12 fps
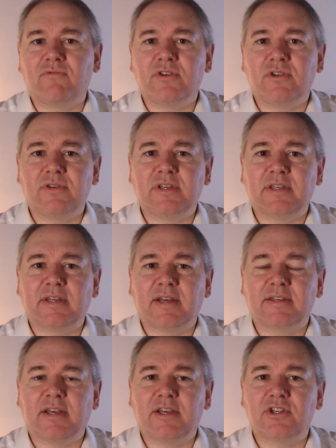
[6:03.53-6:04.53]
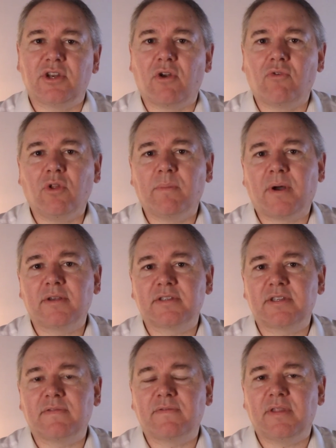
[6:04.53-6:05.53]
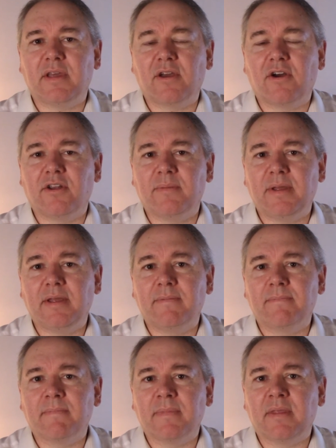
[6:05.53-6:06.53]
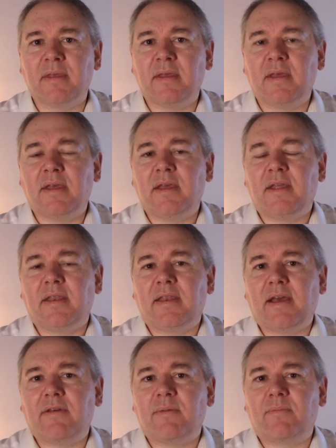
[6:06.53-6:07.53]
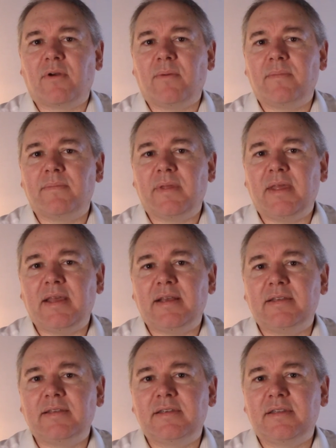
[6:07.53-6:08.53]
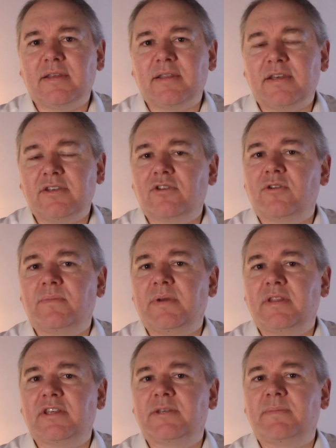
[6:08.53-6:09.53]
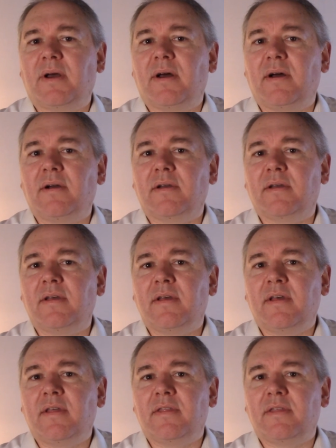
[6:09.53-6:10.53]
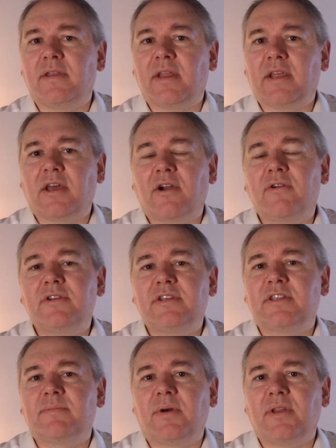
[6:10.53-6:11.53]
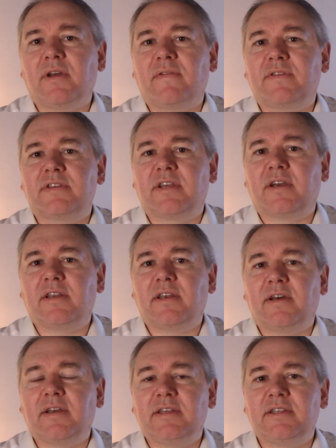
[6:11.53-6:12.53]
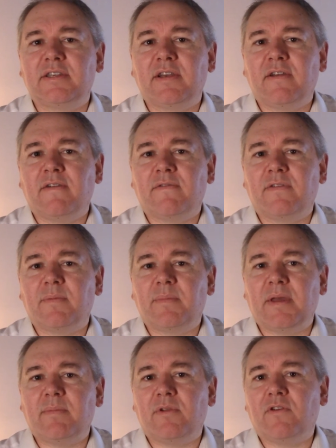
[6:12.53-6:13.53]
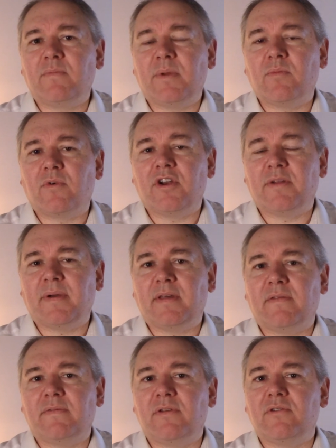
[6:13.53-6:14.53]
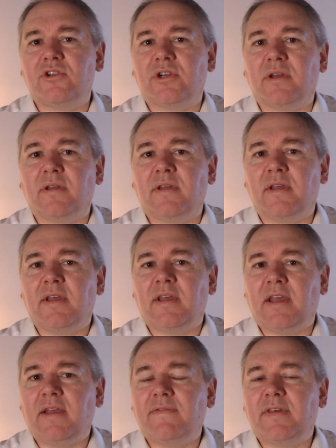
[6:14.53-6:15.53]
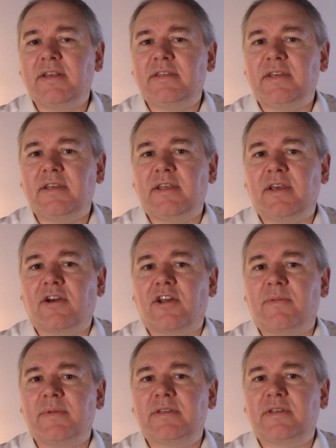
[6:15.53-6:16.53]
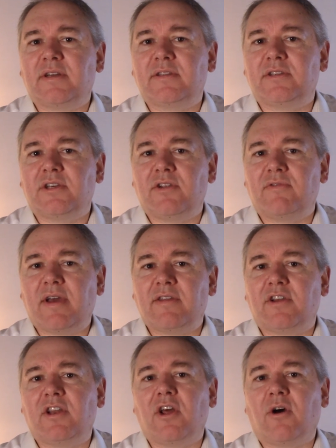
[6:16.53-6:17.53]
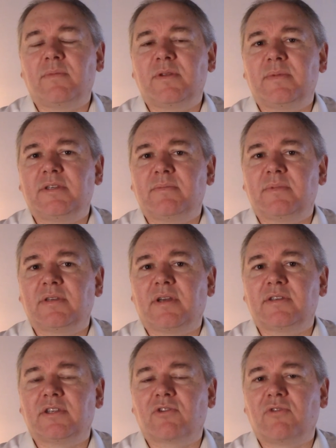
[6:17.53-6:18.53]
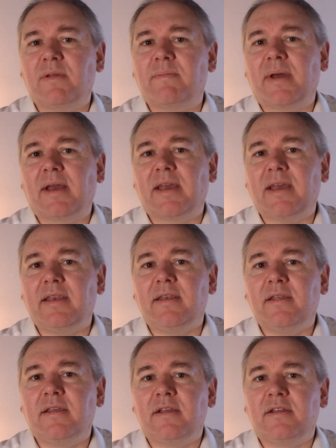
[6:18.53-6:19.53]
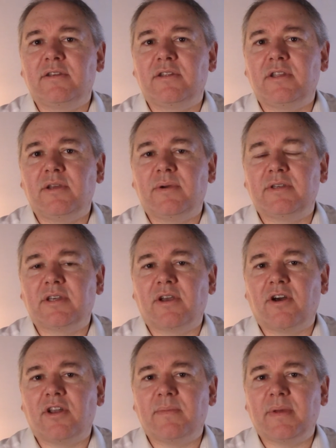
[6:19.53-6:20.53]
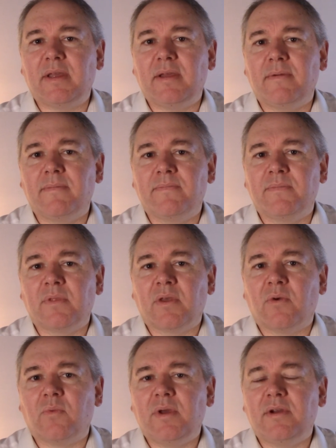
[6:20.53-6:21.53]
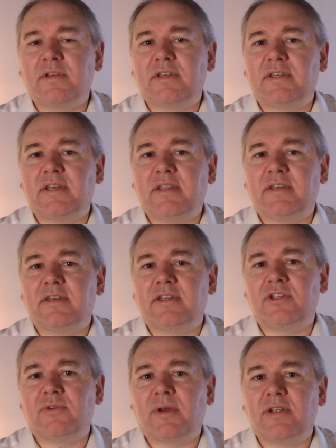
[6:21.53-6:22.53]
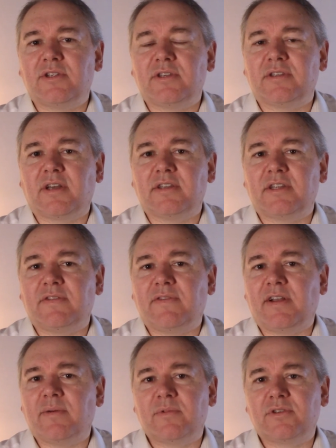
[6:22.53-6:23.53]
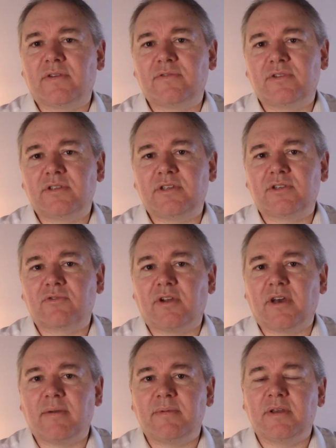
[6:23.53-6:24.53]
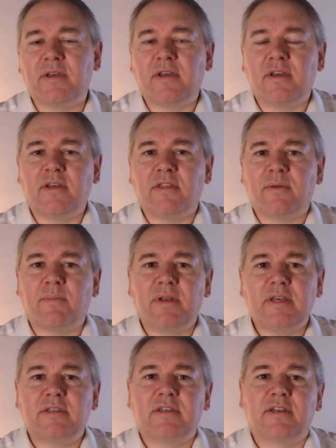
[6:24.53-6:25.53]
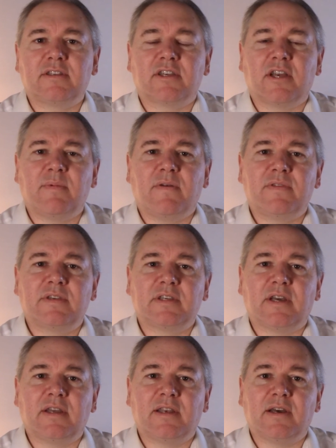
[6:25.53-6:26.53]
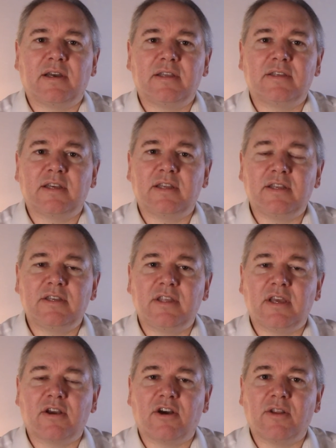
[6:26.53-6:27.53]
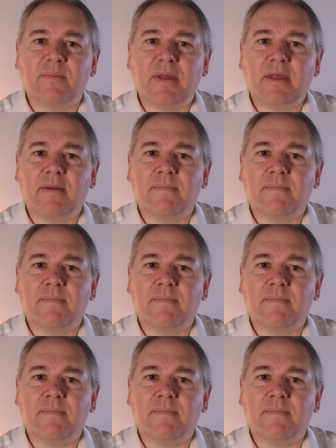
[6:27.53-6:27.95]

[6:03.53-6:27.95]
reducing taxation, are all positive for the economy. Now, the problem is that this could be the spark that encourages the money off the sidelines for the people who've been worried about the future. If they see the economy start to turn around and optimism starts to creep back in to the US economy, we could see the situation start to develop, which I've just described. The money starts to come off the sidelines and into the economy.